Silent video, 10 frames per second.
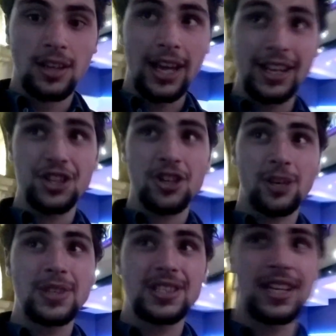Any
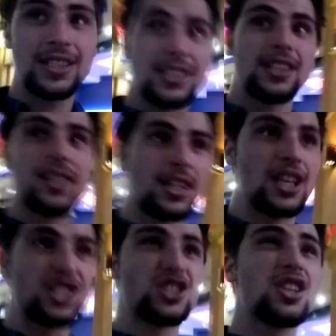shopping center
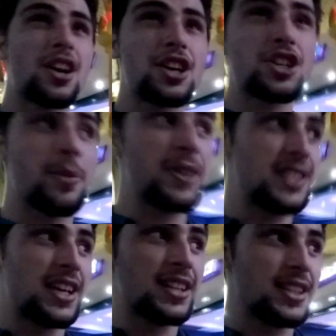is not a shopping
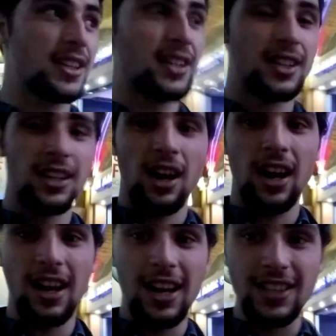center
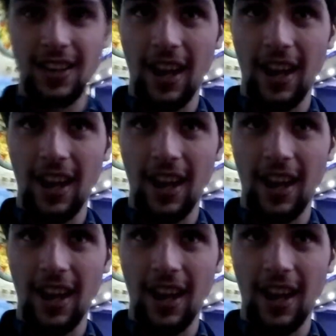unless it